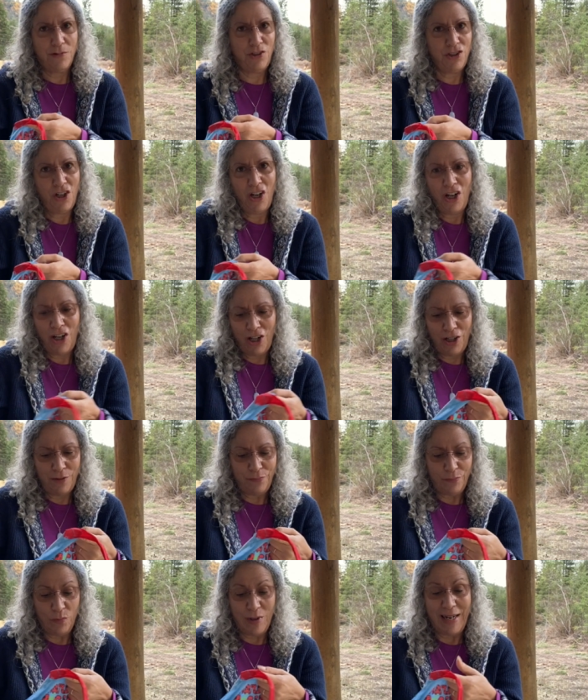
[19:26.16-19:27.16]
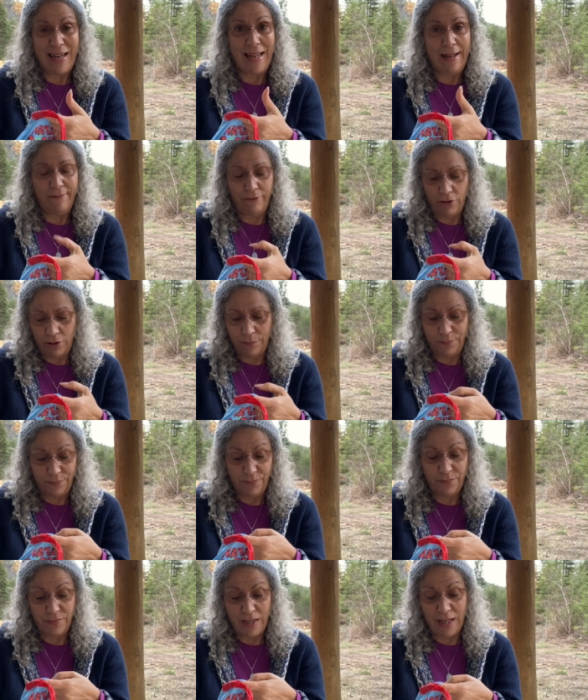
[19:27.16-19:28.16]
shawl, whatever.
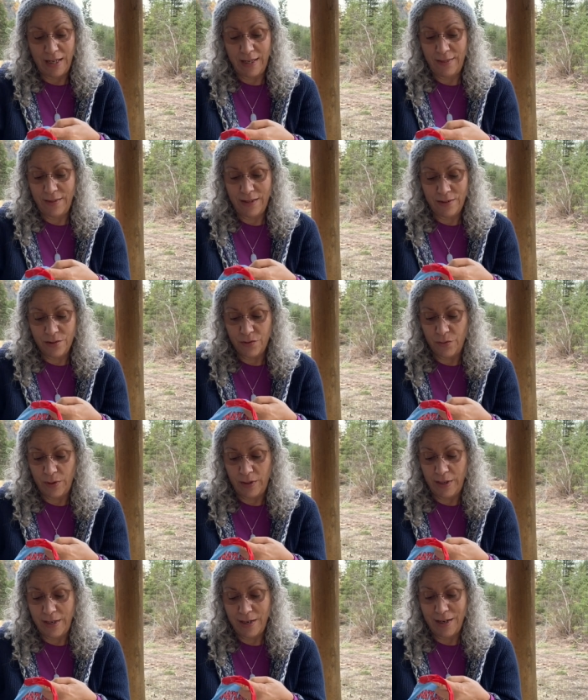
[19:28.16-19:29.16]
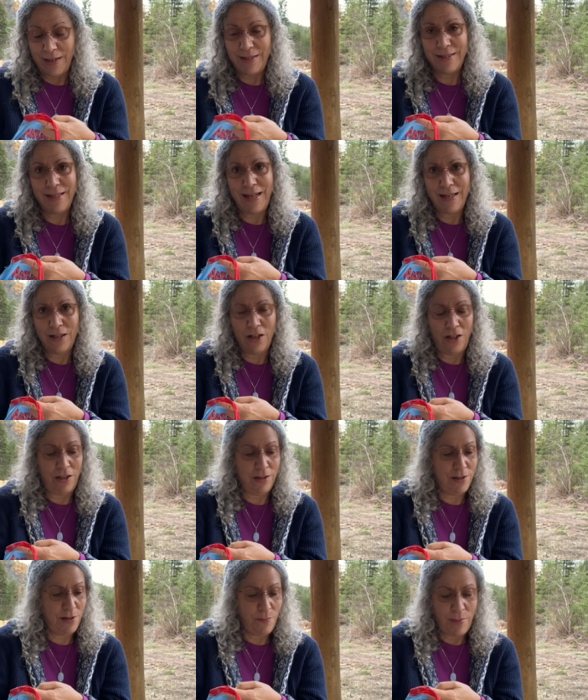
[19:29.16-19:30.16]
It's really nice. That
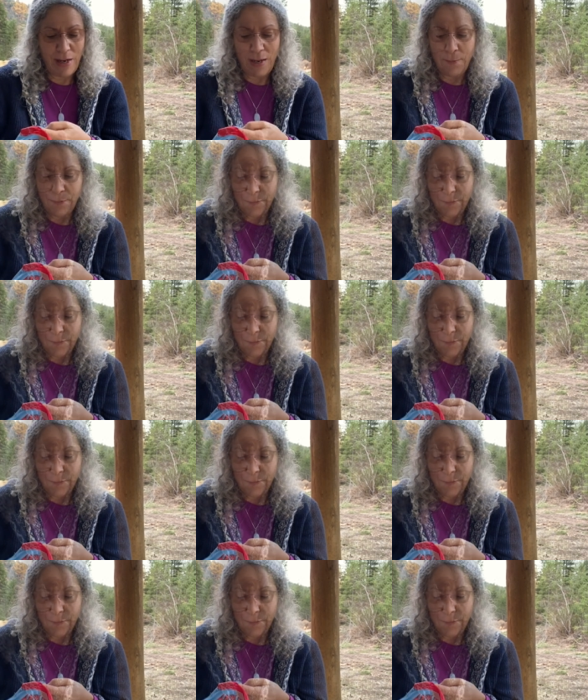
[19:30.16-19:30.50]
called to me.